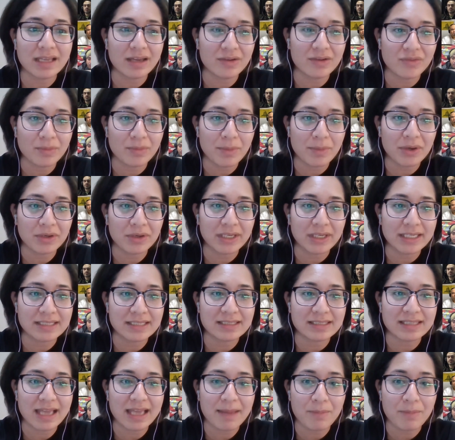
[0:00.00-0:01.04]
out of American
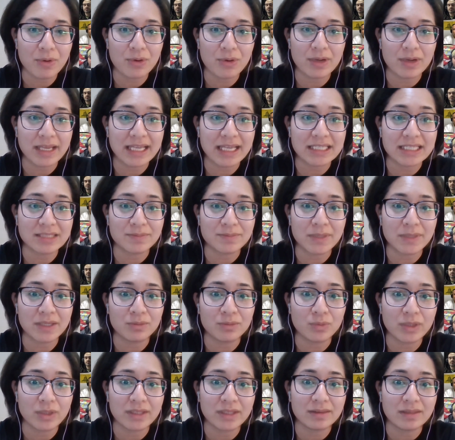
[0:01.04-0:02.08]
Samoa has
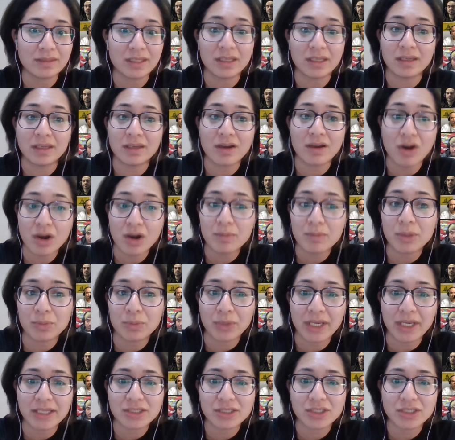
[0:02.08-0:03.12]
been with the Army
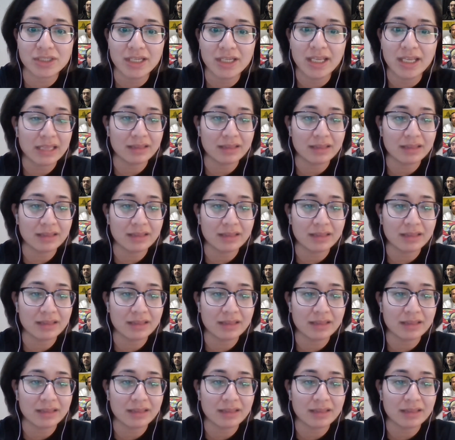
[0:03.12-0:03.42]
branch.